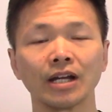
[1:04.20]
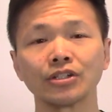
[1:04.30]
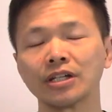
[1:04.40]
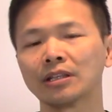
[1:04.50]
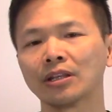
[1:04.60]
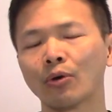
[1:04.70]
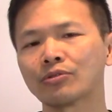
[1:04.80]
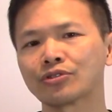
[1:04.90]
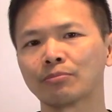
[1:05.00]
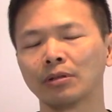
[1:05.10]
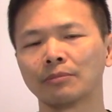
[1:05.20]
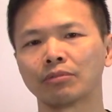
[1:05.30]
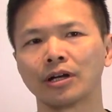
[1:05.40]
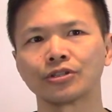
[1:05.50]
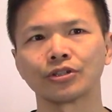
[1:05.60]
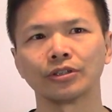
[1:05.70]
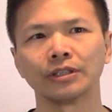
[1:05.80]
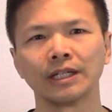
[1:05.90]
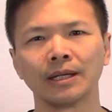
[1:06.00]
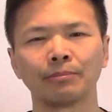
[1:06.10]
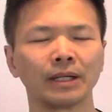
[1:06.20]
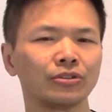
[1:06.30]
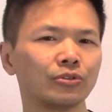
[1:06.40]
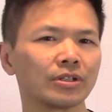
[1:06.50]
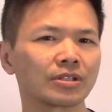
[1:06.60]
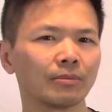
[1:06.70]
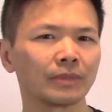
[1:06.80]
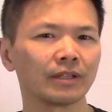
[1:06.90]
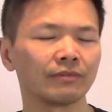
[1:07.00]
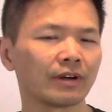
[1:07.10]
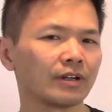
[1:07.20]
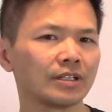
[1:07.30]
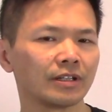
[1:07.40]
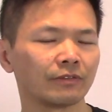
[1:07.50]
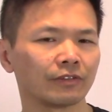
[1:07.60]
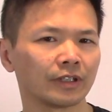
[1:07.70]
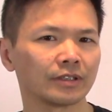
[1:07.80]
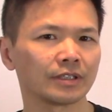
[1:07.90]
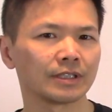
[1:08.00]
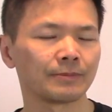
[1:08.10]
Chi lowers your blood pressure by doing something very different.